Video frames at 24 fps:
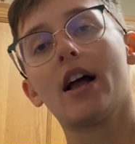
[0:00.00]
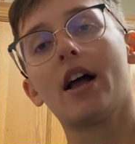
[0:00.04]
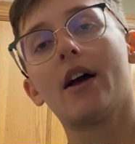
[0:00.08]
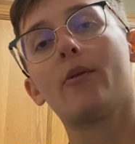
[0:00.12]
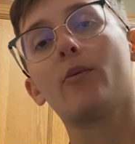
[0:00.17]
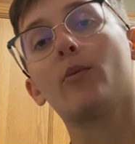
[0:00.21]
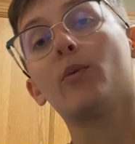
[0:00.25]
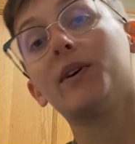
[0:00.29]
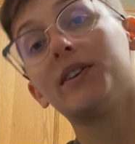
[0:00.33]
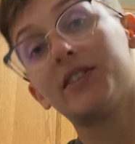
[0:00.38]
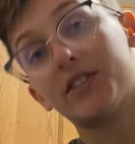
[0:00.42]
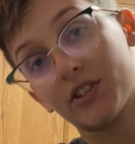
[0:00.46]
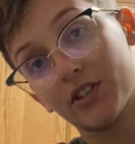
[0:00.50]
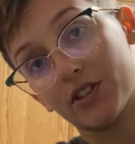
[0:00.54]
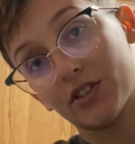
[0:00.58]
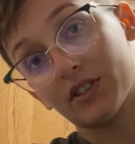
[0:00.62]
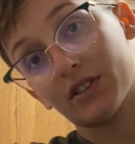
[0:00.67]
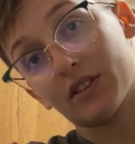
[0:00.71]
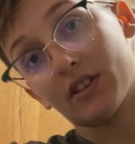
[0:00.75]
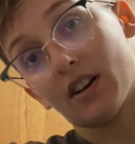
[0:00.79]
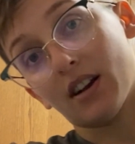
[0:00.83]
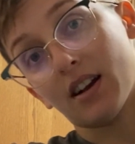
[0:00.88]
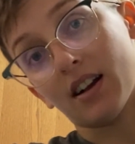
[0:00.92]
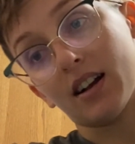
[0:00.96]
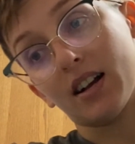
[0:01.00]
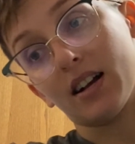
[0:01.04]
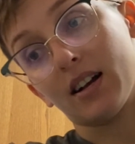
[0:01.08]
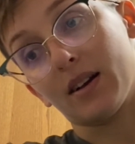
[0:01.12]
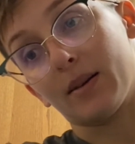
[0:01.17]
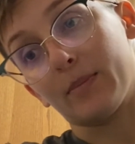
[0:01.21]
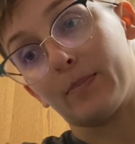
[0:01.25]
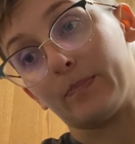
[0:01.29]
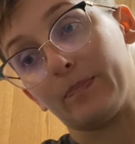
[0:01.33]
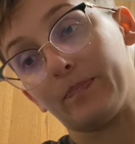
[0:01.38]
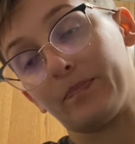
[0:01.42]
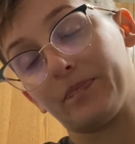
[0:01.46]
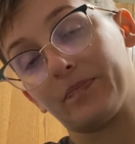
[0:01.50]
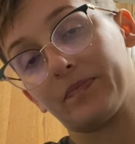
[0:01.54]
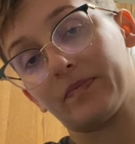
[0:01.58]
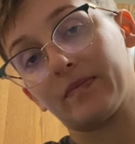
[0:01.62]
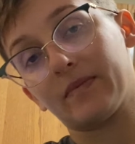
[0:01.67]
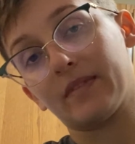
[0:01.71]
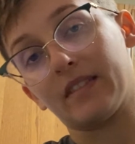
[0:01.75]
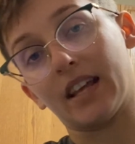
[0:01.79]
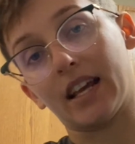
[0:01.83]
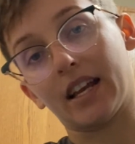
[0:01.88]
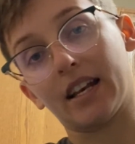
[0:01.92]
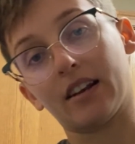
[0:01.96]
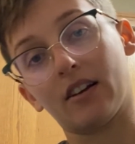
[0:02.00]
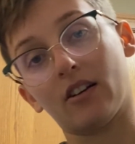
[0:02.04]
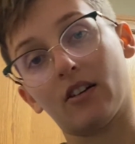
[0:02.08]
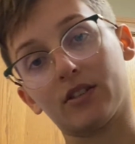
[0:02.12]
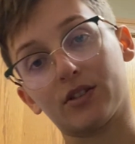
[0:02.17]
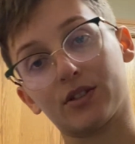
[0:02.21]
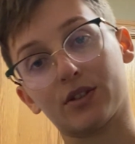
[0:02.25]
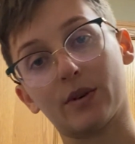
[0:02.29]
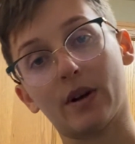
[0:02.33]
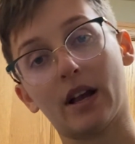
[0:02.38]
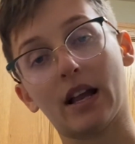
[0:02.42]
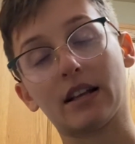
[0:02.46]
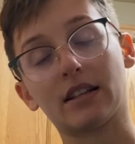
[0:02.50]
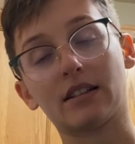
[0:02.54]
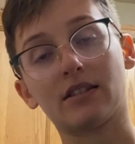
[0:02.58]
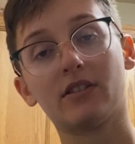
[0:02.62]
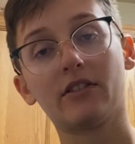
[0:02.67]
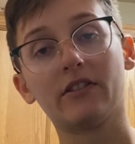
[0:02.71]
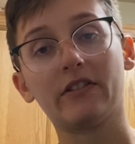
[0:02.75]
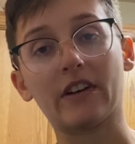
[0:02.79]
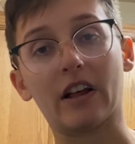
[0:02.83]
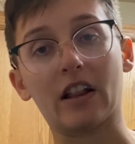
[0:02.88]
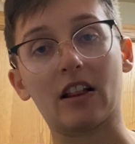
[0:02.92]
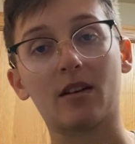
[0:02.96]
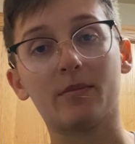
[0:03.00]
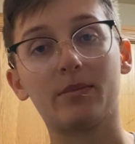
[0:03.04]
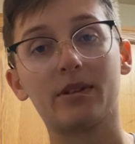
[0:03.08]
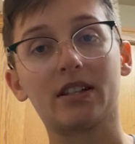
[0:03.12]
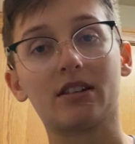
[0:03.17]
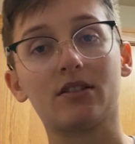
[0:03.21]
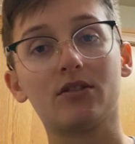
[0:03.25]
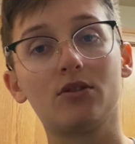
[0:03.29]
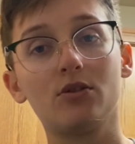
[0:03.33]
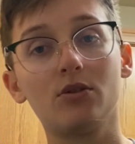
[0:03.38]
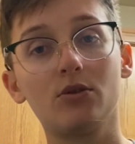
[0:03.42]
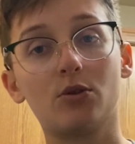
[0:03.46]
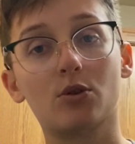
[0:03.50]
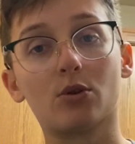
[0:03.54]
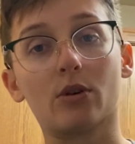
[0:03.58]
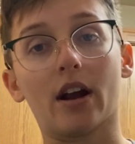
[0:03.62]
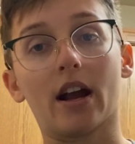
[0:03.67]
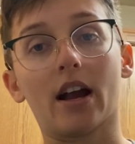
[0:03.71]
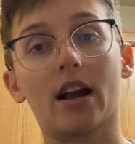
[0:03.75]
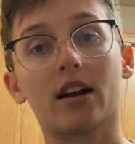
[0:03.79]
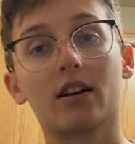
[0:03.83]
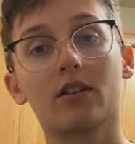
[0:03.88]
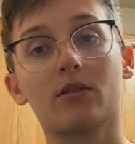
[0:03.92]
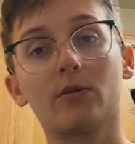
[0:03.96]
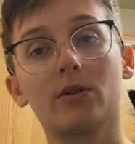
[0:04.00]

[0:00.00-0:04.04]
which then also has developed into drag,